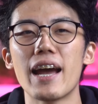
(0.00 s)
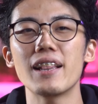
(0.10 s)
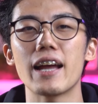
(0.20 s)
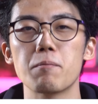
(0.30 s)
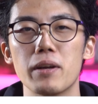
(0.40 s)
that
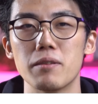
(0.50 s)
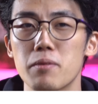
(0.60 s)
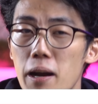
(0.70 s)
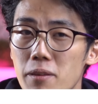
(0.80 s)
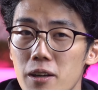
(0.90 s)
like button,
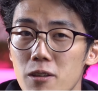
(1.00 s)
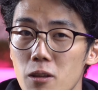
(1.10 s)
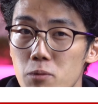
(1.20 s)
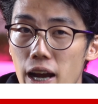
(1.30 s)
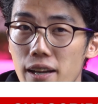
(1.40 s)
subscribe to our
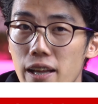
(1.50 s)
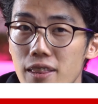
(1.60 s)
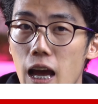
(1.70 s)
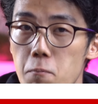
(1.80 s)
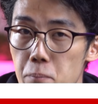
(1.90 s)
YouTube channel,
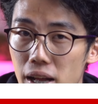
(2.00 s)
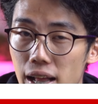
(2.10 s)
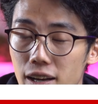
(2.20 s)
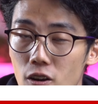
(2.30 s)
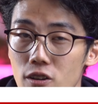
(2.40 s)
hit that bell
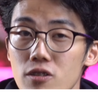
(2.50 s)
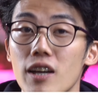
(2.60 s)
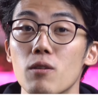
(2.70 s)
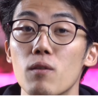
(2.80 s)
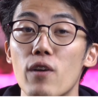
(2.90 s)
icon so you
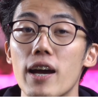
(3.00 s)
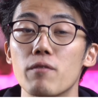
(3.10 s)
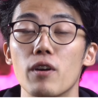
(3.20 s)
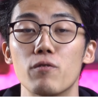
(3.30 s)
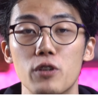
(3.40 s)
get notified
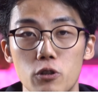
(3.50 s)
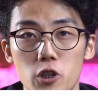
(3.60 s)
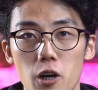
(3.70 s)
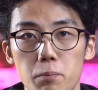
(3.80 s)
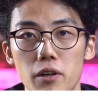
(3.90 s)
of our
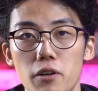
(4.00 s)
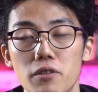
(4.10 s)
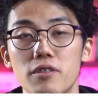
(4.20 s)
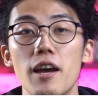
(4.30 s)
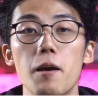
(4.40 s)
future
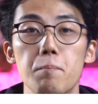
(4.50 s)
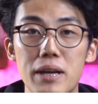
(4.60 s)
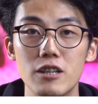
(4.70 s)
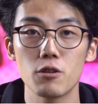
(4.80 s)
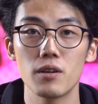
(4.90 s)
uploads.
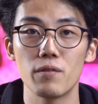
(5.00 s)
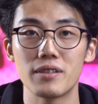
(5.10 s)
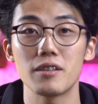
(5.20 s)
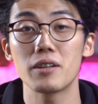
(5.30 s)
Be sure to visit